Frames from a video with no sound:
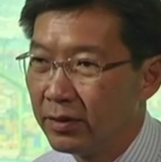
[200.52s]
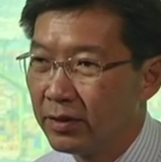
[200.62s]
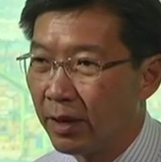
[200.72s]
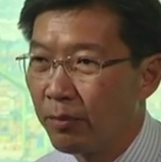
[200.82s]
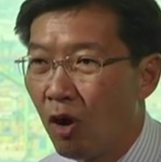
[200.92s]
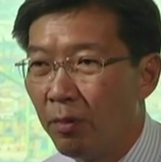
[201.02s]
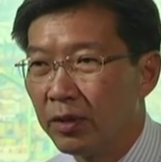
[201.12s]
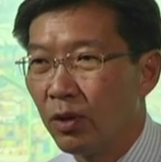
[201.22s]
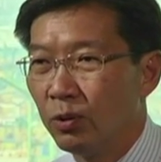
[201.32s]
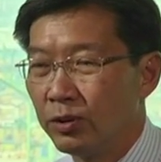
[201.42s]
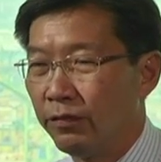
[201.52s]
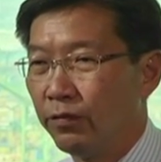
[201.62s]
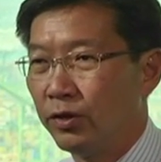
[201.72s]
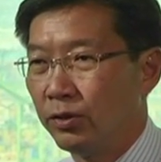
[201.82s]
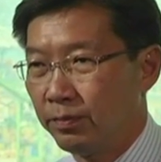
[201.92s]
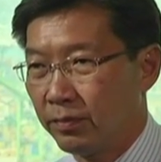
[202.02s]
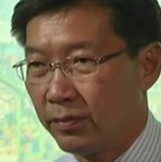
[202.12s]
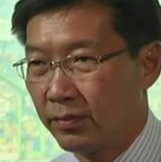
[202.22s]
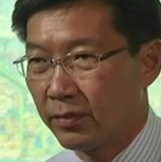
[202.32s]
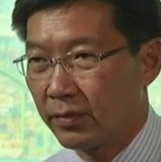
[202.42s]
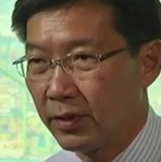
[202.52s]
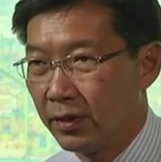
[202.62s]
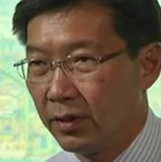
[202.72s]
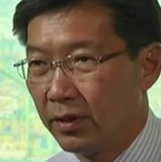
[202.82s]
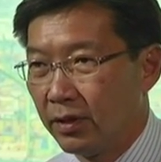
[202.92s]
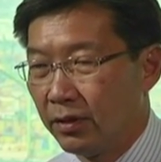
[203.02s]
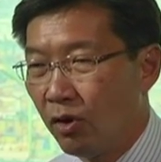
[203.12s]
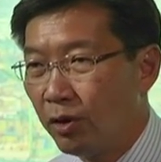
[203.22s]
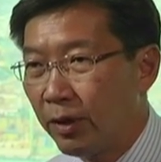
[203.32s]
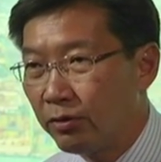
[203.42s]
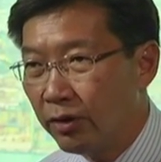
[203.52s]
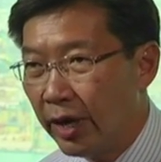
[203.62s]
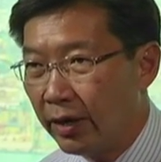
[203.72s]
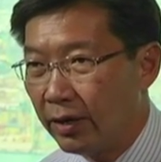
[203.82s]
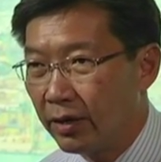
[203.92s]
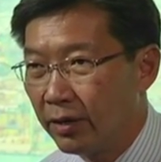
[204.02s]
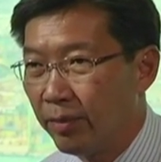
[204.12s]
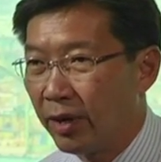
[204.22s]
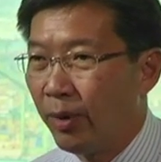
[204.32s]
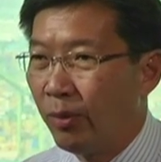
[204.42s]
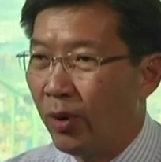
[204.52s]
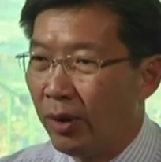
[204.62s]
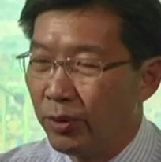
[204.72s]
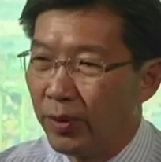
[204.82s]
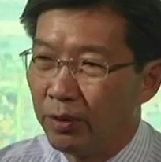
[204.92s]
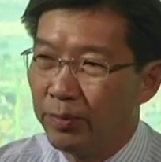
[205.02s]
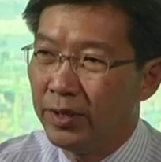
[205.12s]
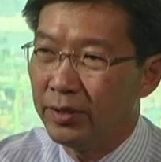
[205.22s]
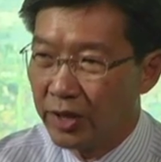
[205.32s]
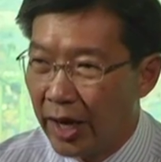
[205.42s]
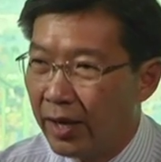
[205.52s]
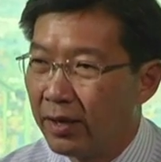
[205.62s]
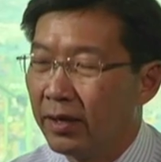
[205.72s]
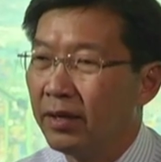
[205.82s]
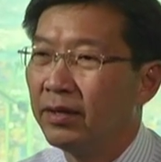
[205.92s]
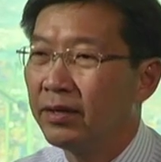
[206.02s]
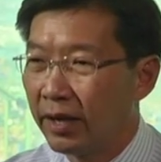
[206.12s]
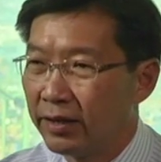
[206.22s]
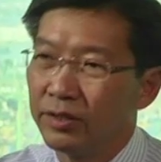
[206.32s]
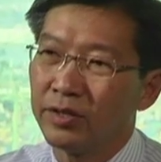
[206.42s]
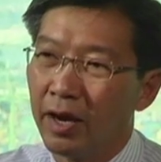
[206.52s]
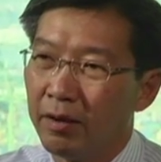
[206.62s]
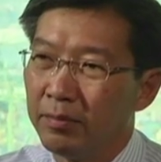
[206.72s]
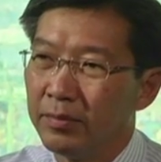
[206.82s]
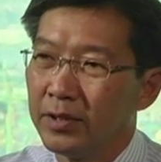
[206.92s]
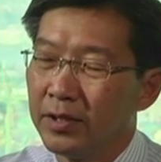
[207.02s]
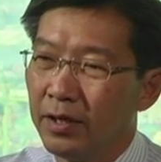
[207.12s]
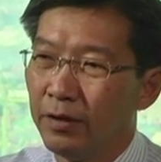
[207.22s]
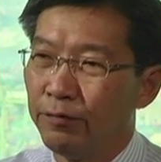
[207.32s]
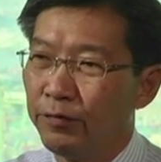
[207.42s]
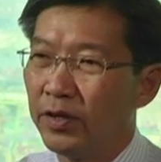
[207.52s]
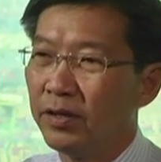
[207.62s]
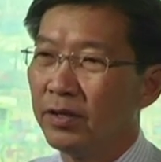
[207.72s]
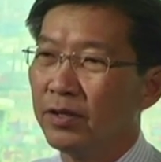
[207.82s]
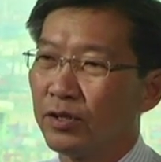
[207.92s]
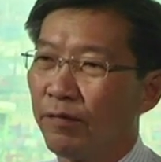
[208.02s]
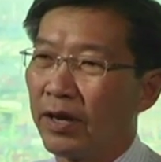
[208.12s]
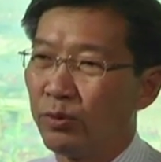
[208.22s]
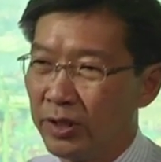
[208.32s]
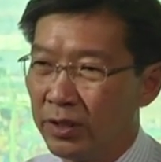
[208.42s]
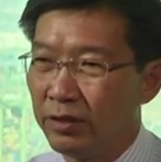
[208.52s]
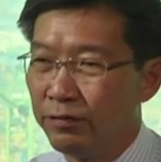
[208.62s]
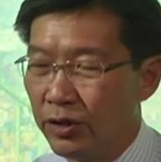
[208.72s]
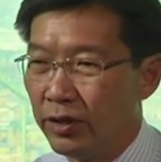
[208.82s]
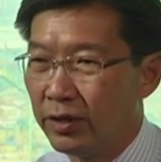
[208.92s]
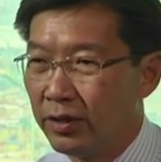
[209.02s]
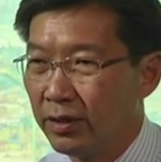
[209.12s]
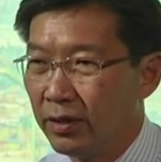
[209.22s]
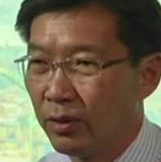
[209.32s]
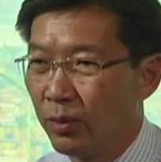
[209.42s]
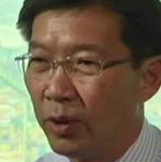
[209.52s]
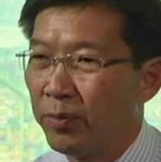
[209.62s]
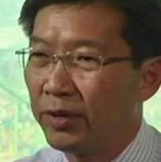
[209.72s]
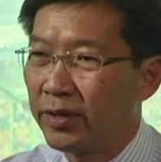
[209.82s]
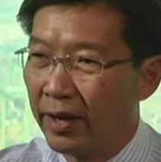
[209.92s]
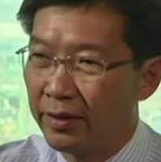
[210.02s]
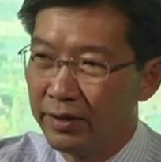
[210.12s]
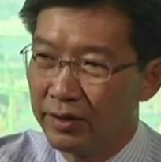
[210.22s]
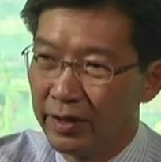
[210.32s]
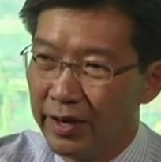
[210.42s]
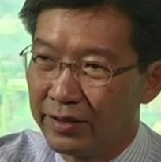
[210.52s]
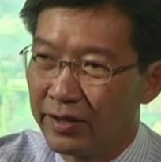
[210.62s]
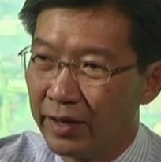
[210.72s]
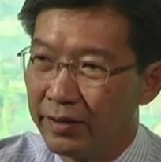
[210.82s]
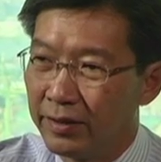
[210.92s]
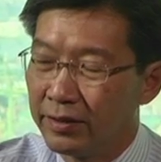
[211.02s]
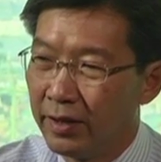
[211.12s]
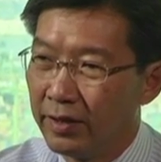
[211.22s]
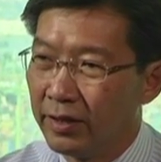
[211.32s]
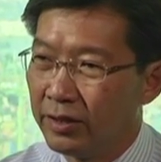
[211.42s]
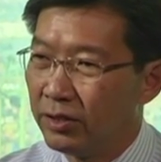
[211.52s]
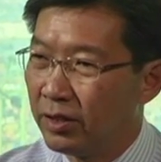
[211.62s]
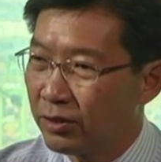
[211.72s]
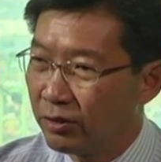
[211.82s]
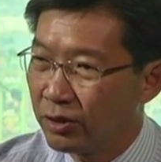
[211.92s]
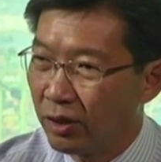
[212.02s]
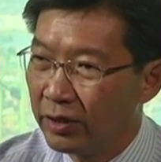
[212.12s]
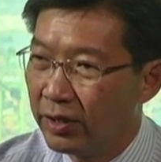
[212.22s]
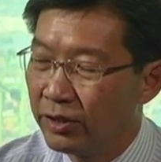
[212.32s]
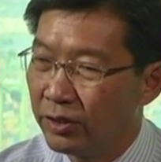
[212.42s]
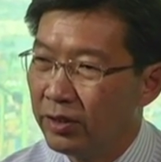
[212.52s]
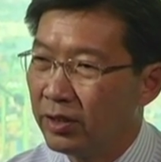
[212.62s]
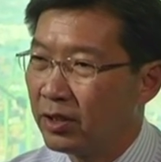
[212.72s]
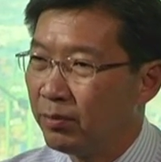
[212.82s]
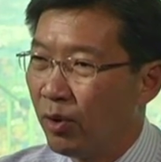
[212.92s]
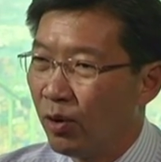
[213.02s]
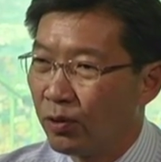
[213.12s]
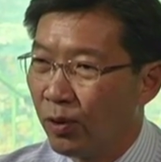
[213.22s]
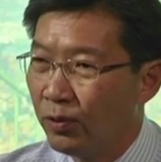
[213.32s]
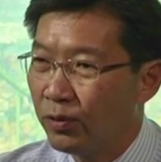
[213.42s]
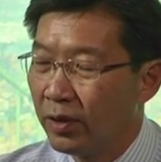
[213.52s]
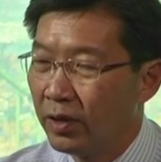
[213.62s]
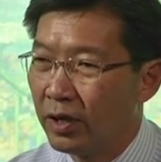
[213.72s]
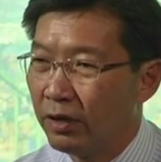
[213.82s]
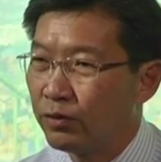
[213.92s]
some common goals and vision. Not about today, but about where we want to be, say, in 10 years' time. 15 years of acquisitive journey. What about the next 10 years? Is it just consolidation? Is it more growth? If